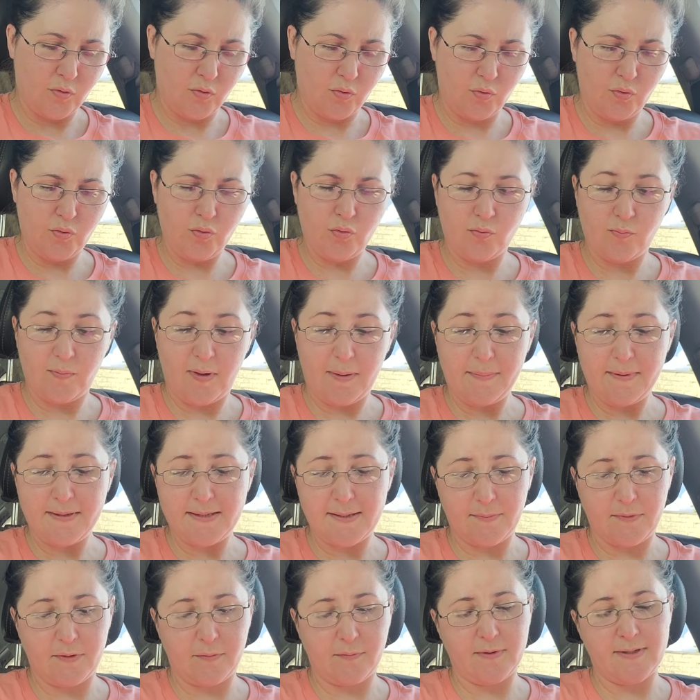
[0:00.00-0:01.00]
ooh, maybe
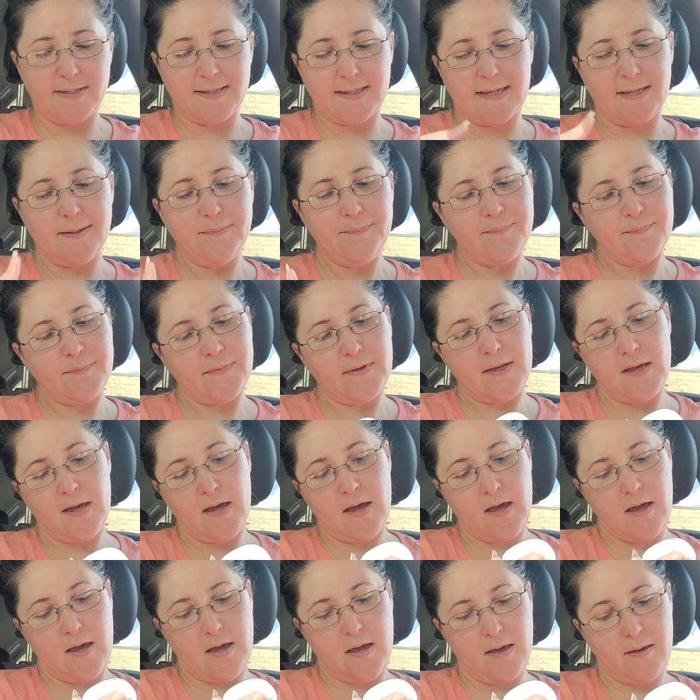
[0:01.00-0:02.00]
something risky.
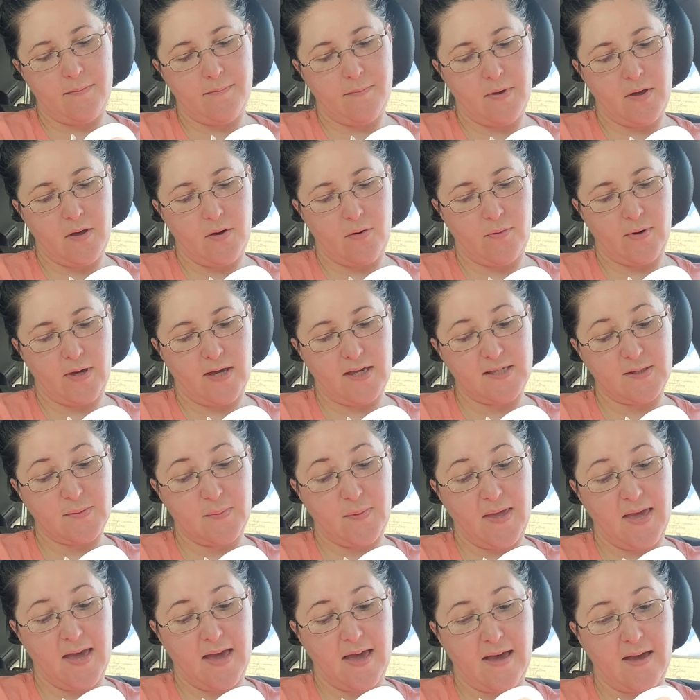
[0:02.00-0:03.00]
Okay, so we
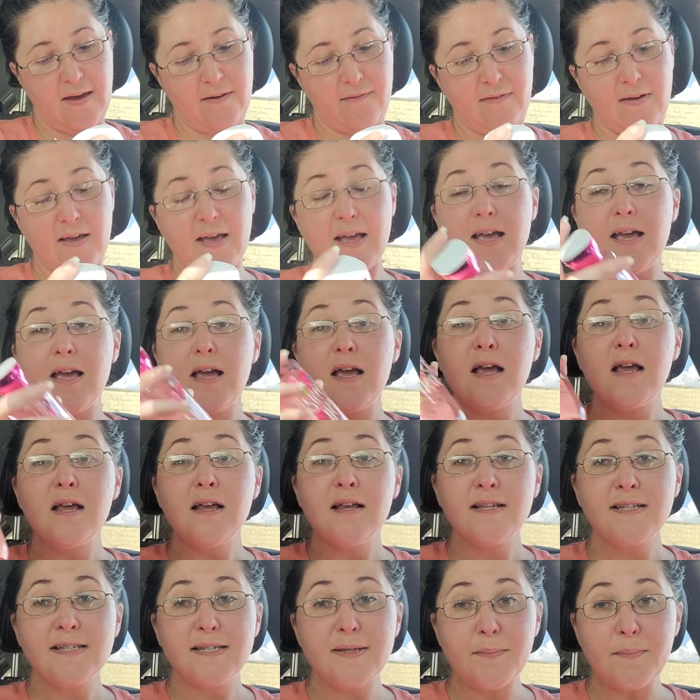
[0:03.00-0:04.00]
have
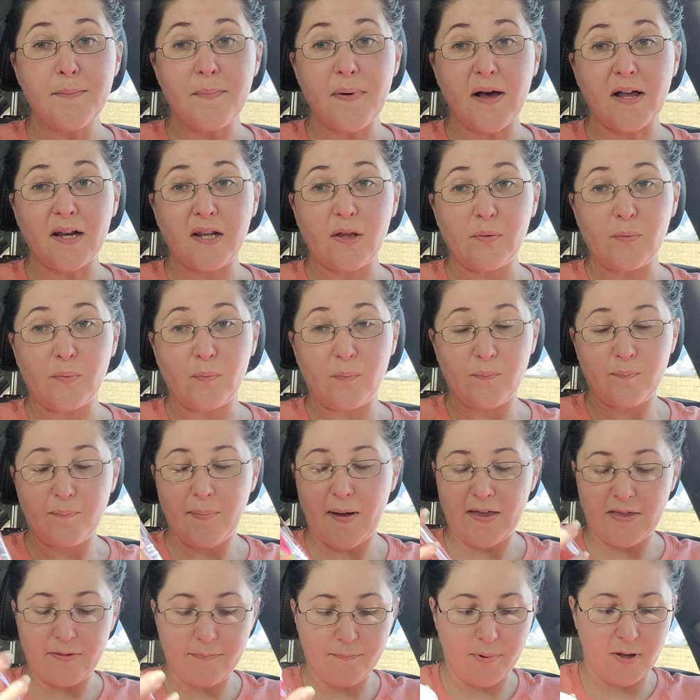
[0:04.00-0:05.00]
some body,
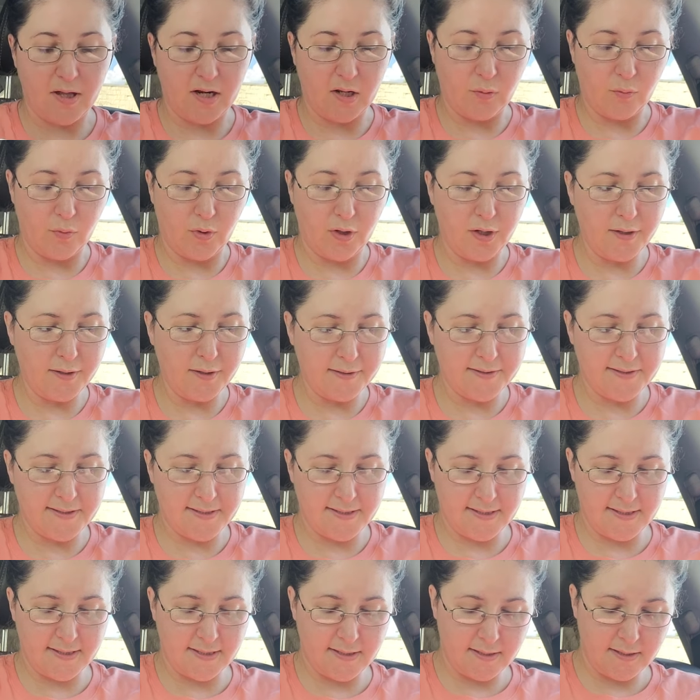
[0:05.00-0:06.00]
Bath and Body
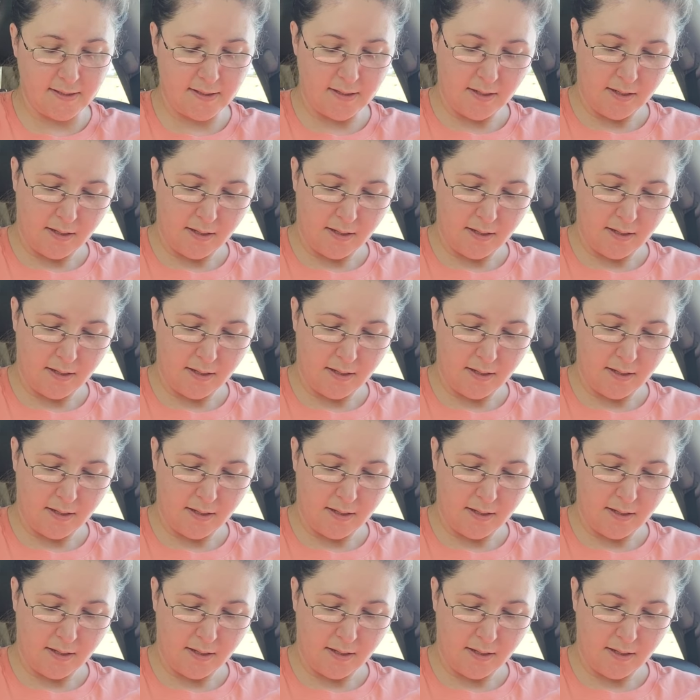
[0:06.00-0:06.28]
Works.